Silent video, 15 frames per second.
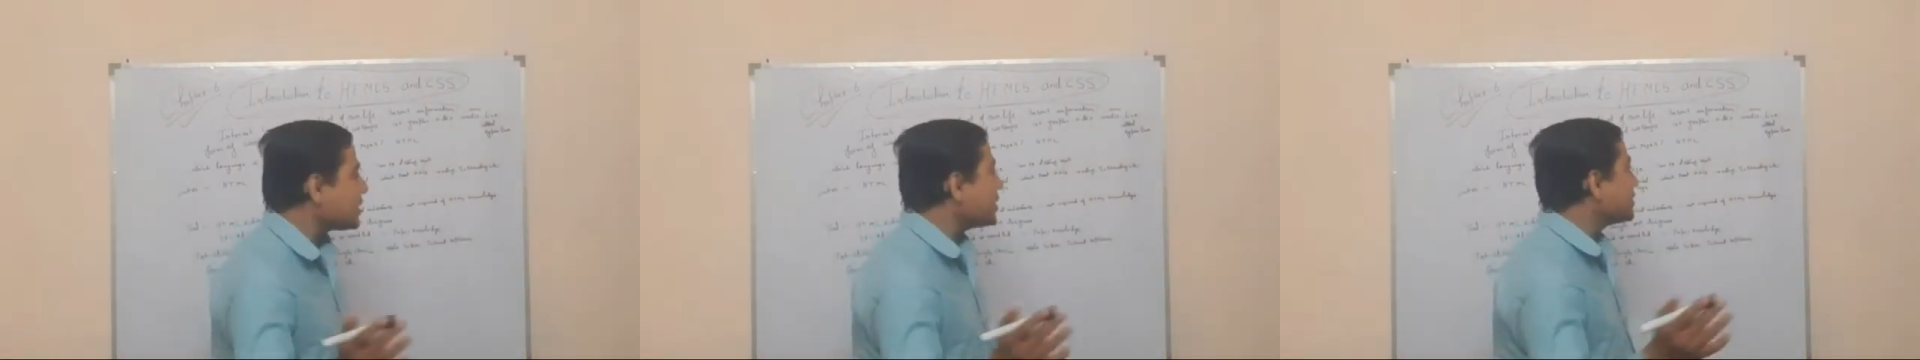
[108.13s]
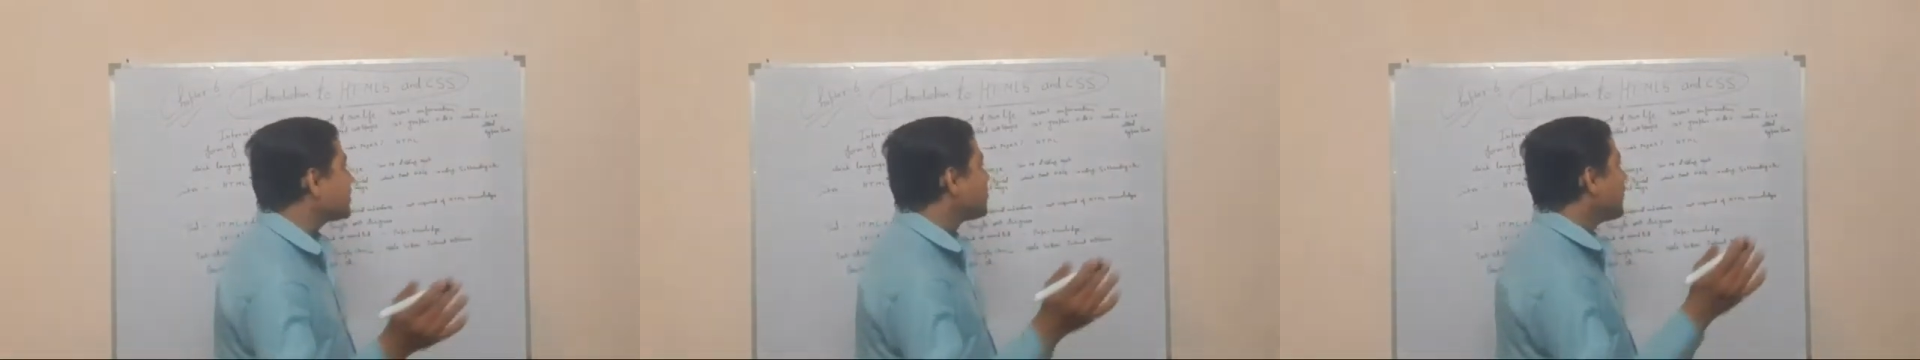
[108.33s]

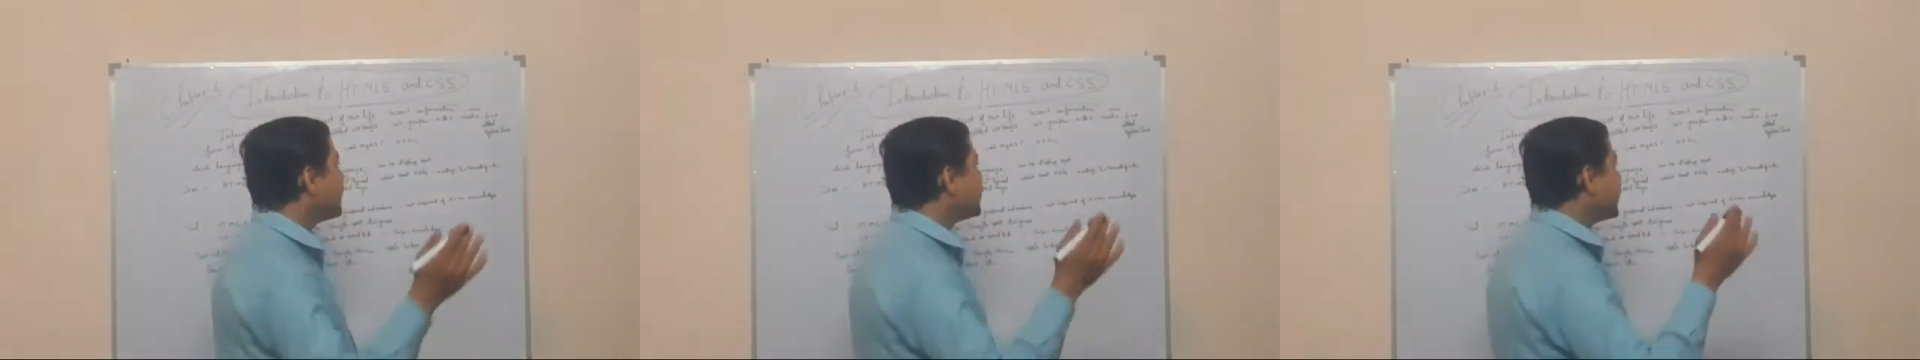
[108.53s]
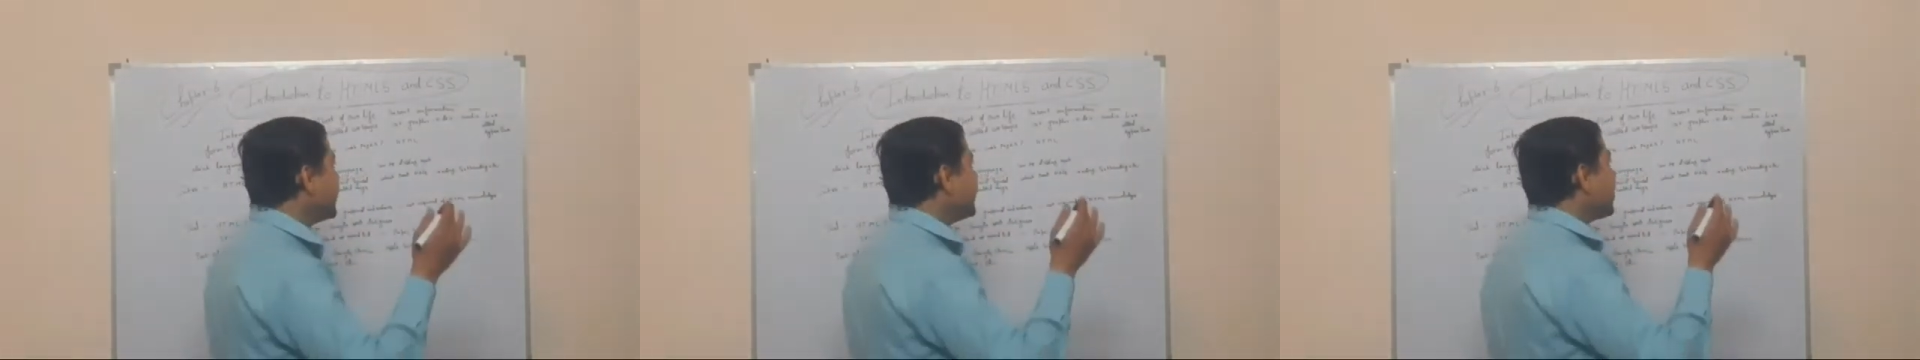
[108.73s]
is
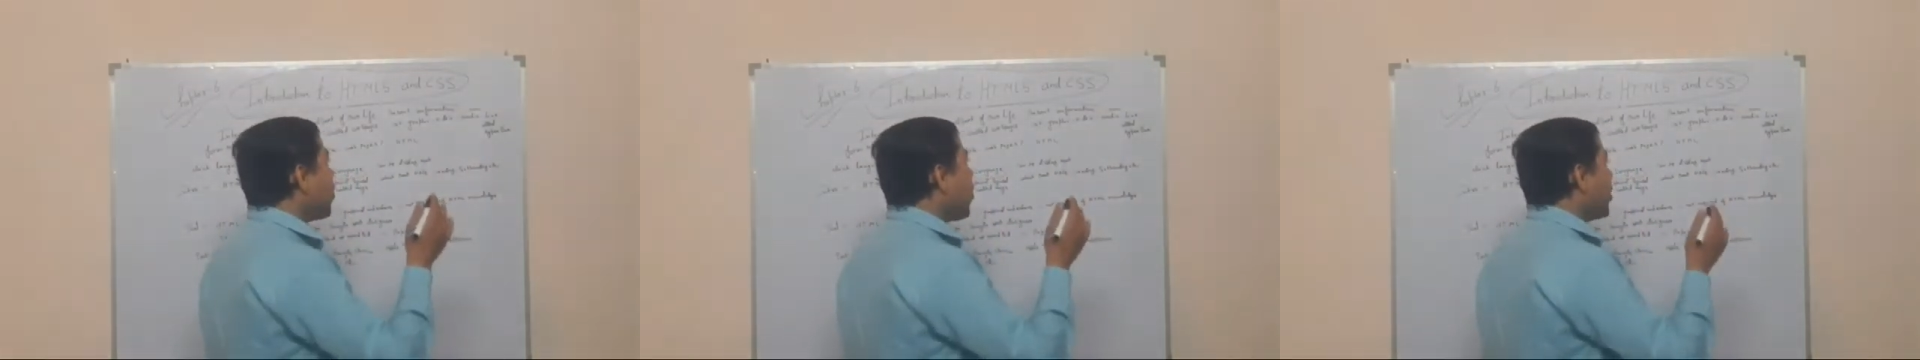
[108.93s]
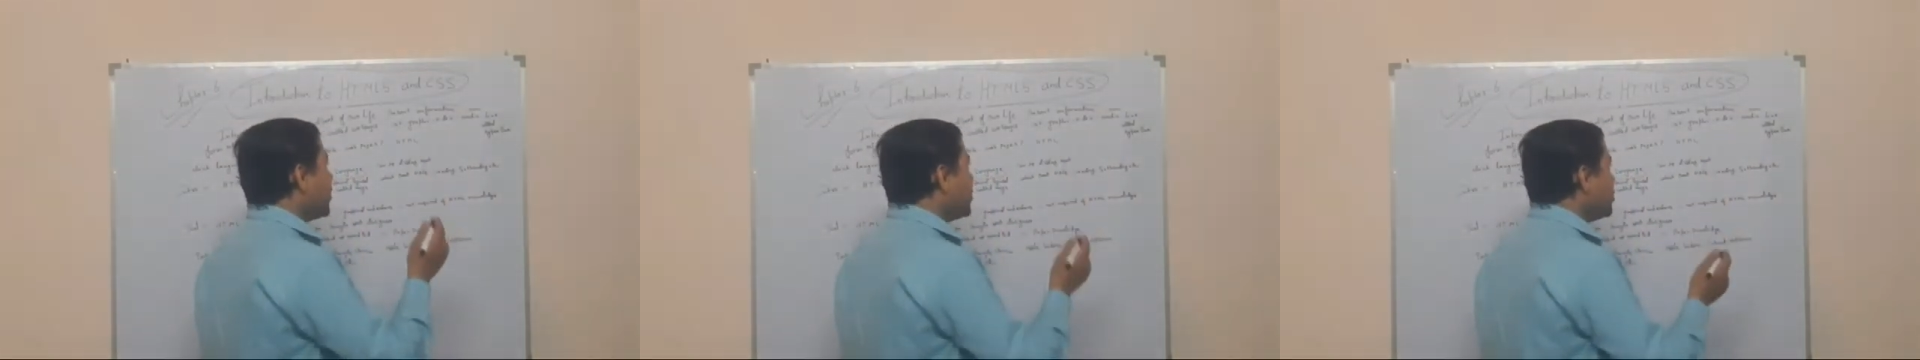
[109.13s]
present,
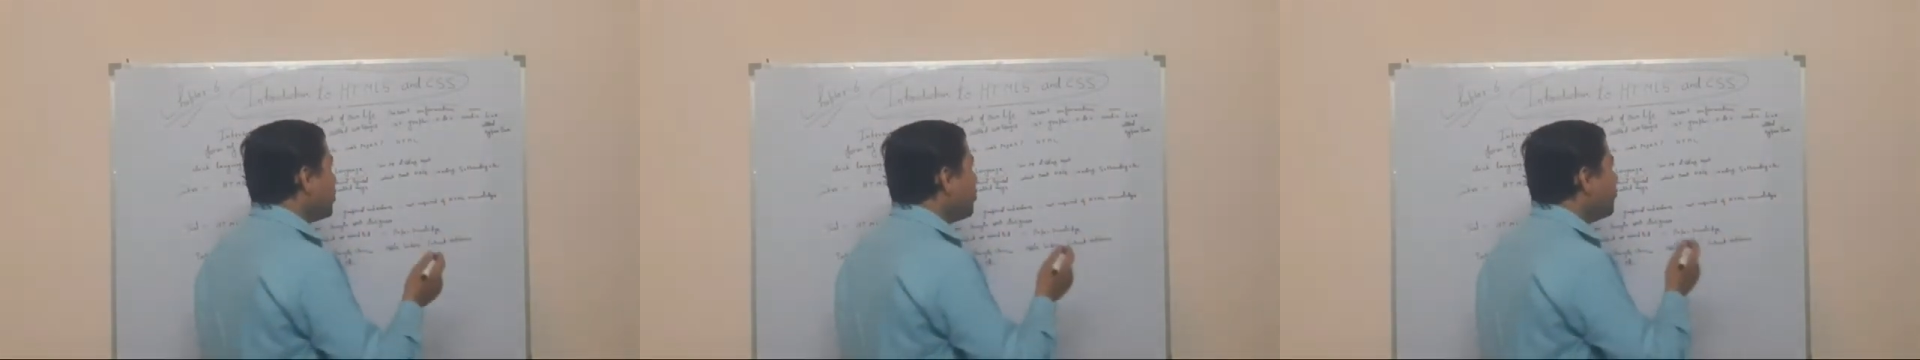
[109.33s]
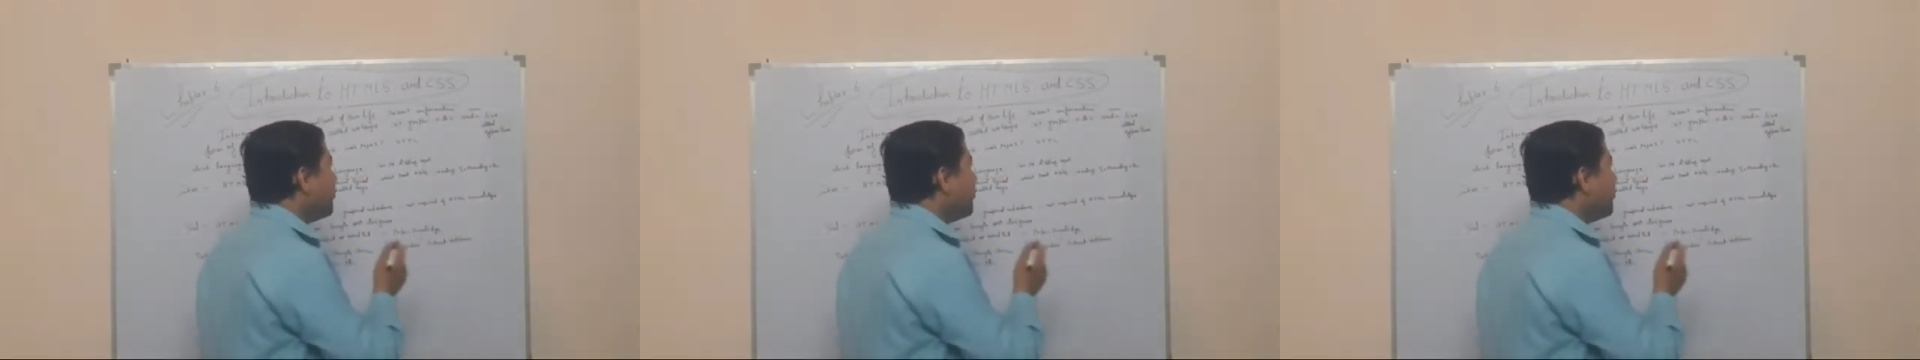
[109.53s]
audio,